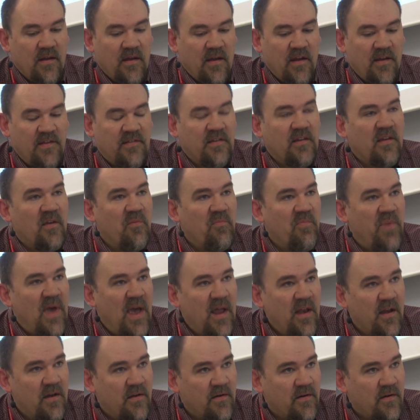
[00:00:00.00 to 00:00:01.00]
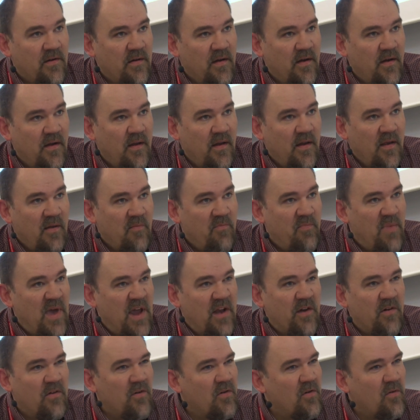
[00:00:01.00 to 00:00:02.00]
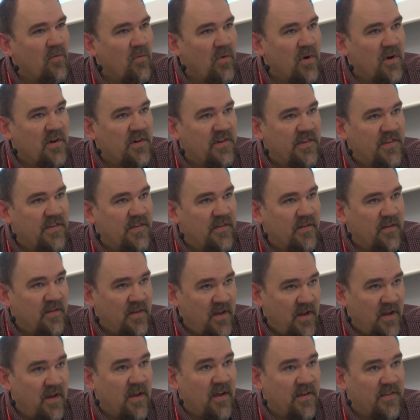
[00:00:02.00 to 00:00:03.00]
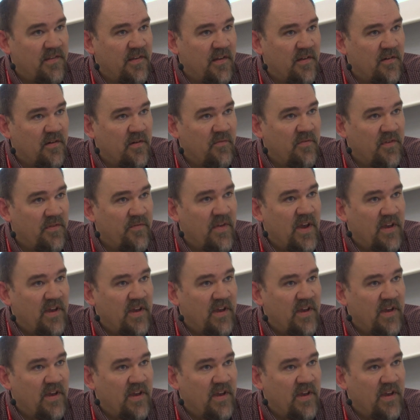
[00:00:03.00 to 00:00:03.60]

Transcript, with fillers: is a competitor better or worse than us in terms of